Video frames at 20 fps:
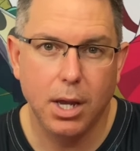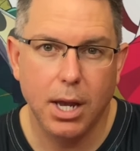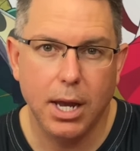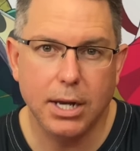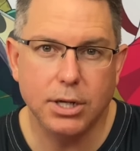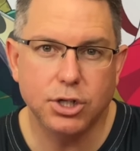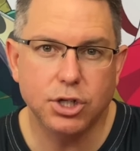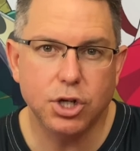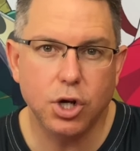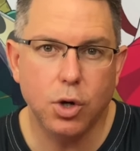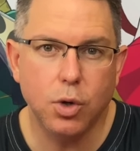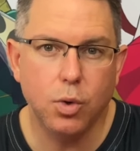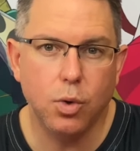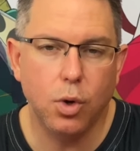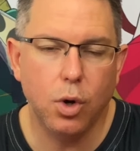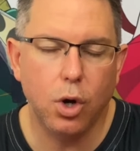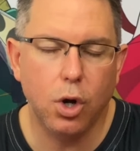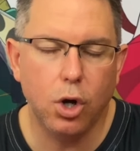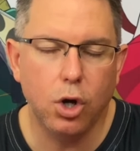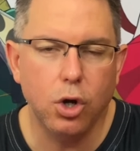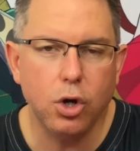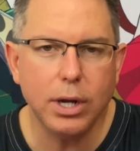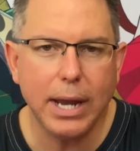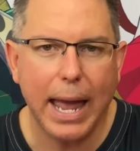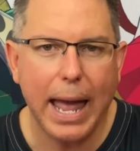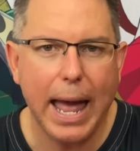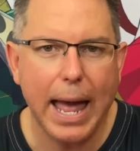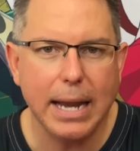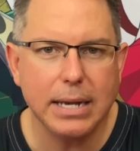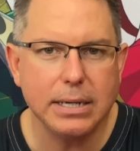And so look
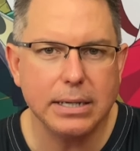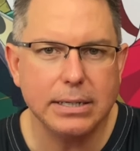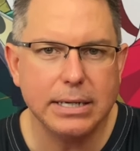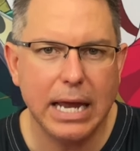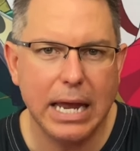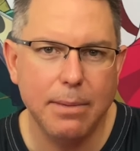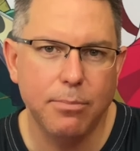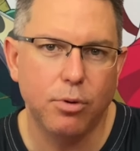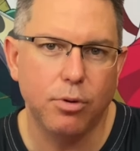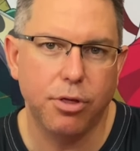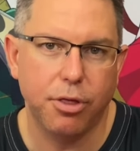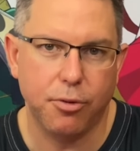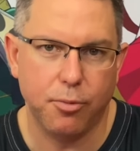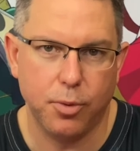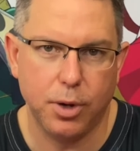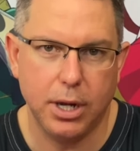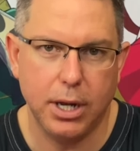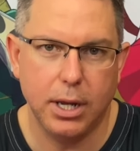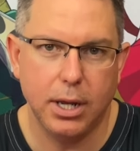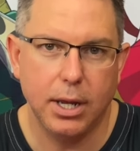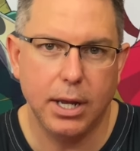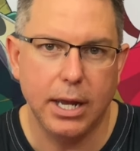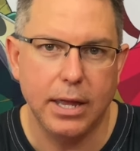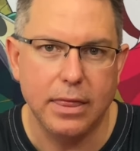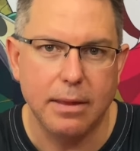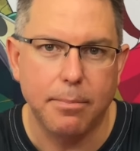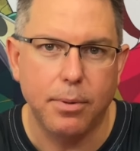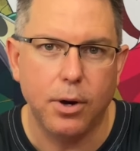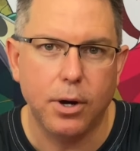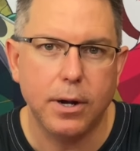at Table 3 in
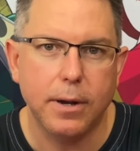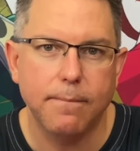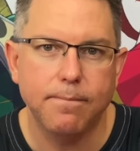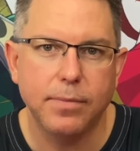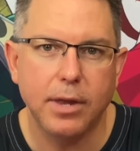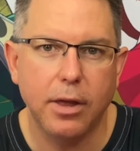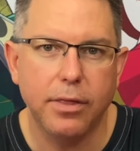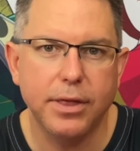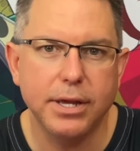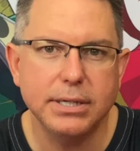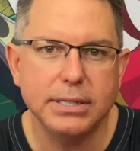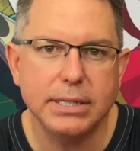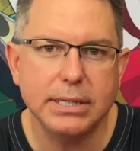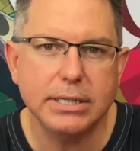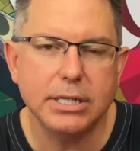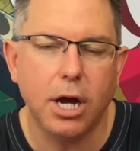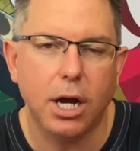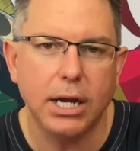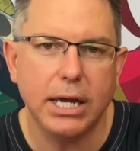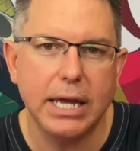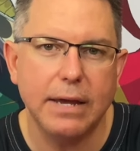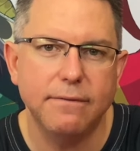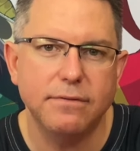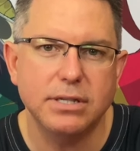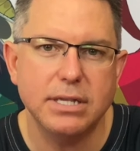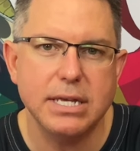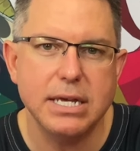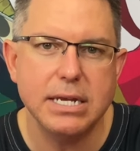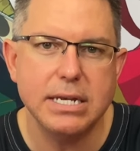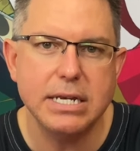the book. Now this gives
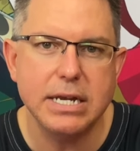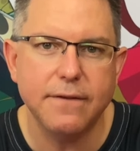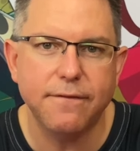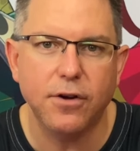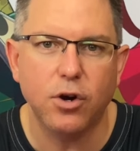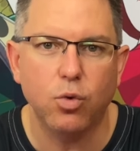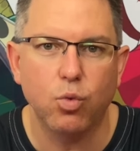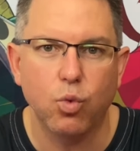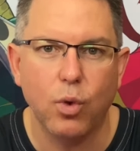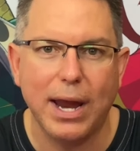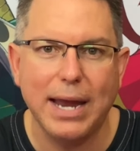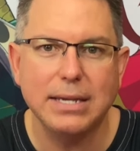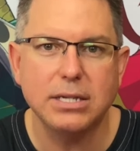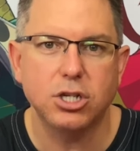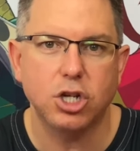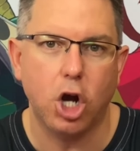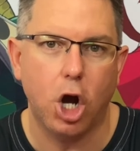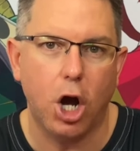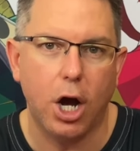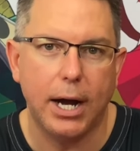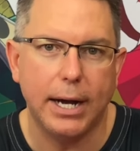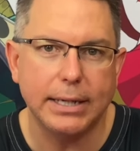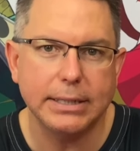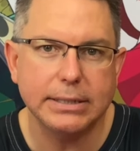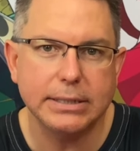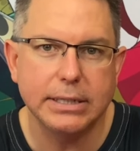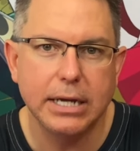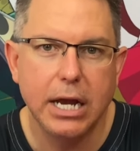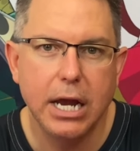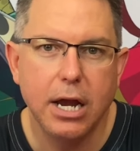the different race
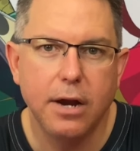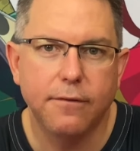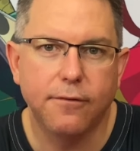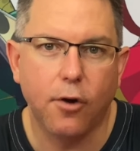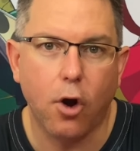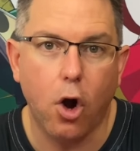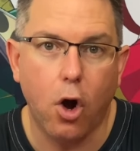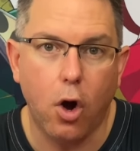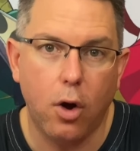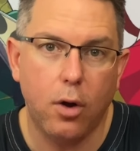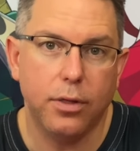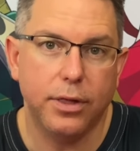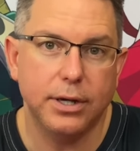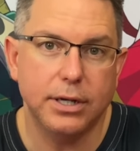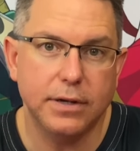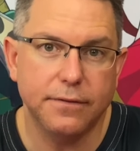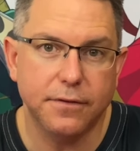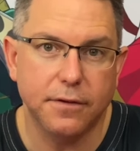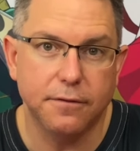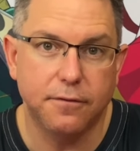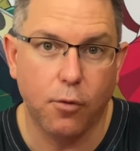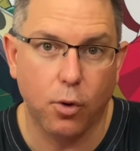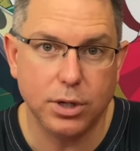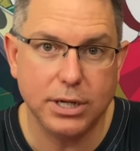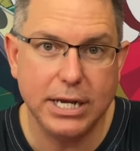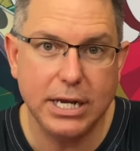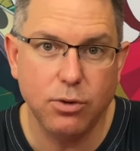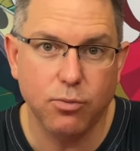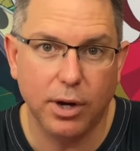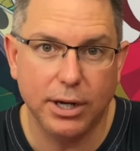costs for all the different
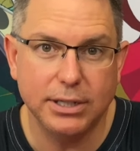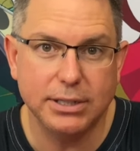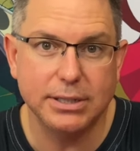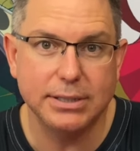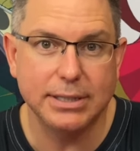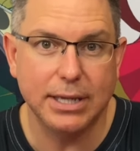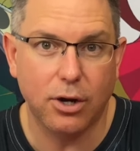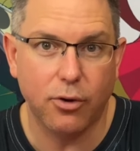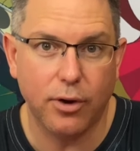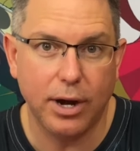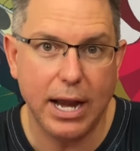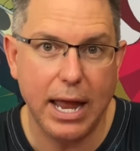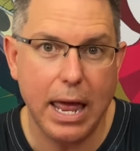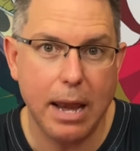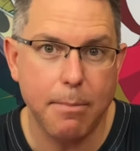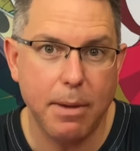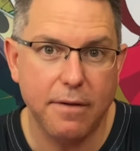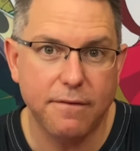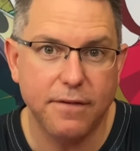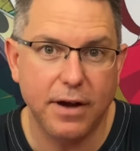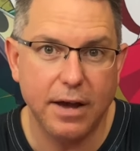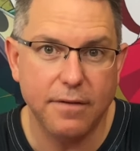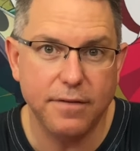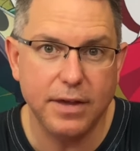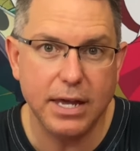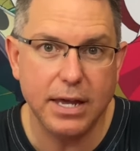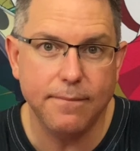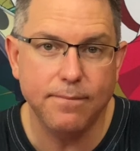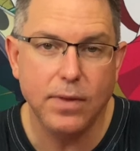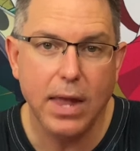14 races that are in Anime
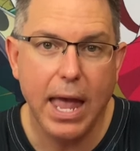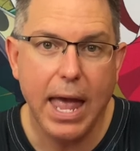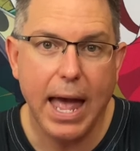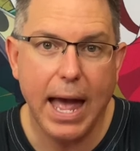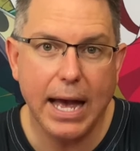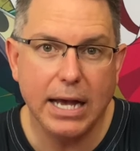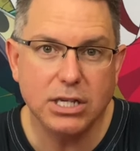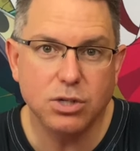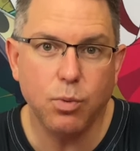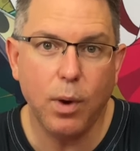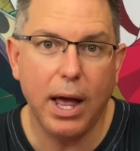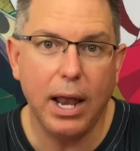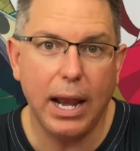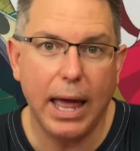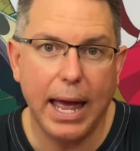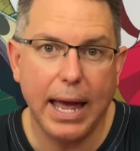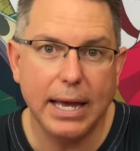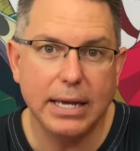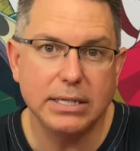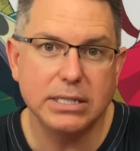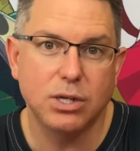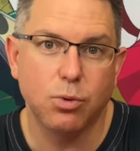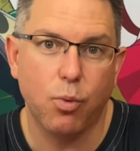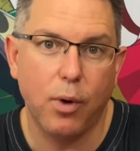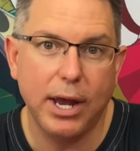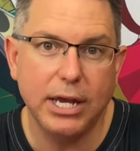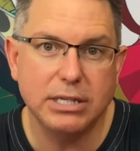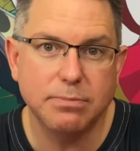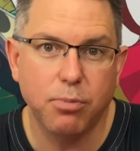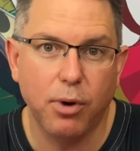5e, as well as the
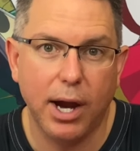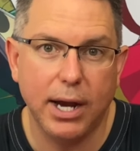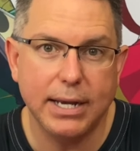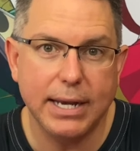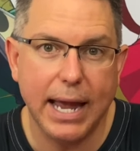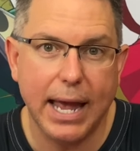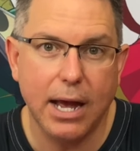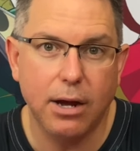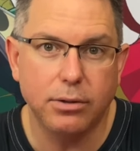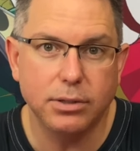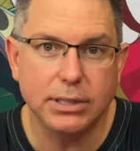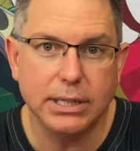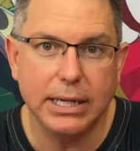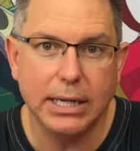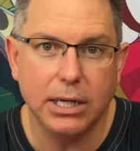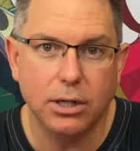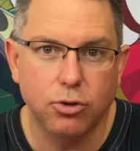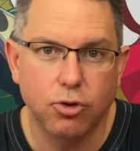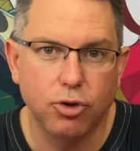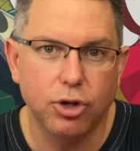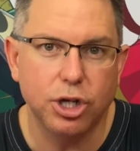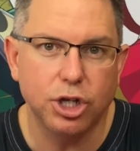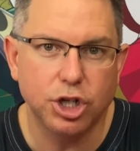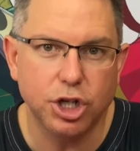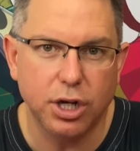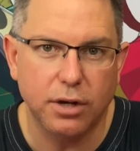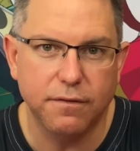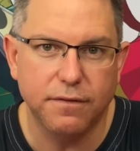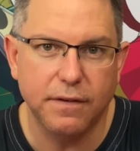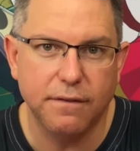race breakdowns in
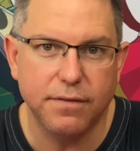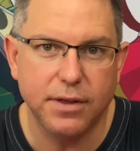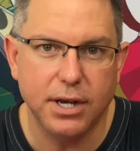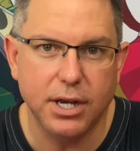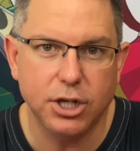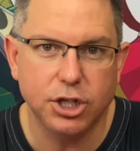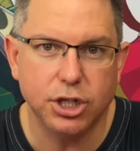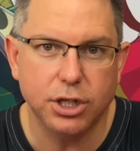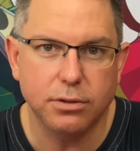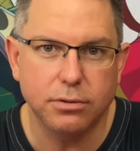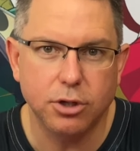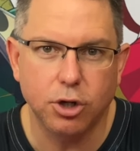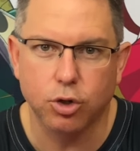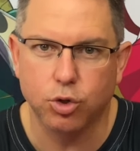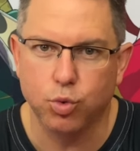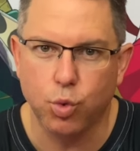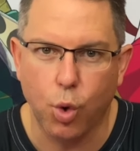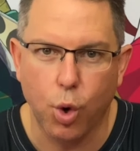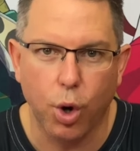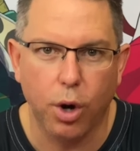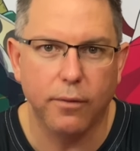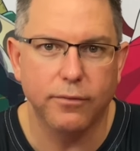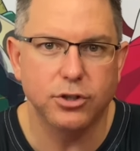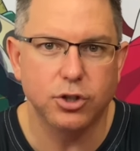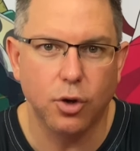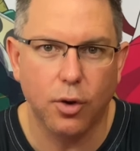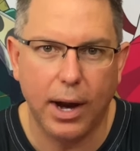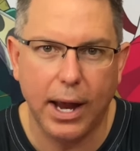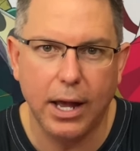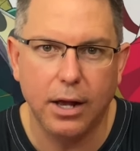traditional 5th edition, your dwarves,
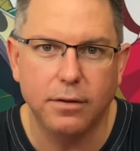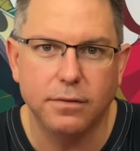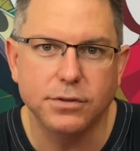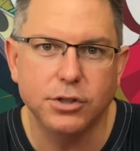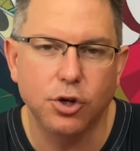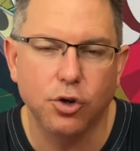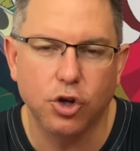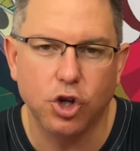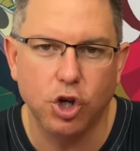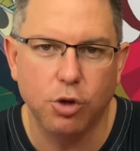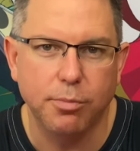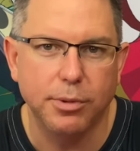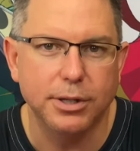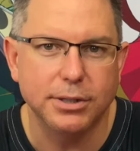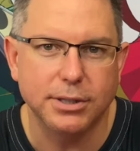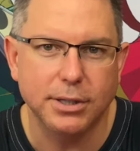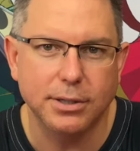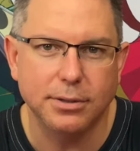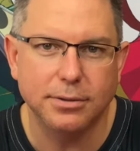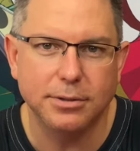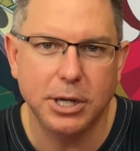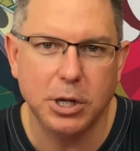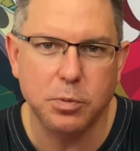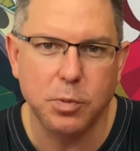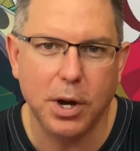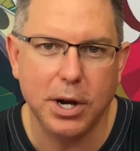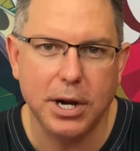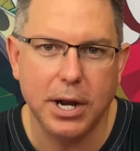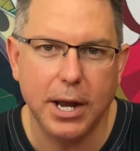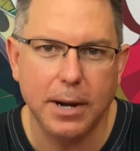your elves, your humans, and
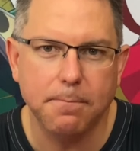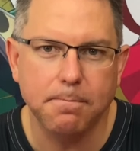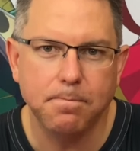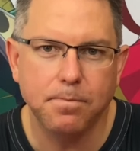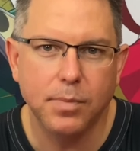whatnot.